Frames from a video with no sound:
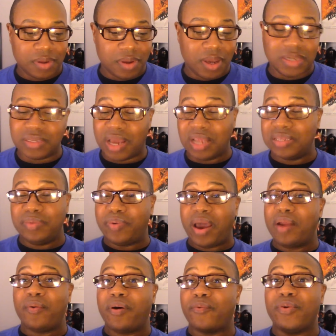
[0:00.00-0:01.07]
And it's actually
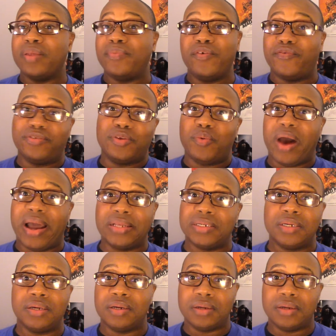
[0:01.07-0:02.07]
kind of really beautiful to watch.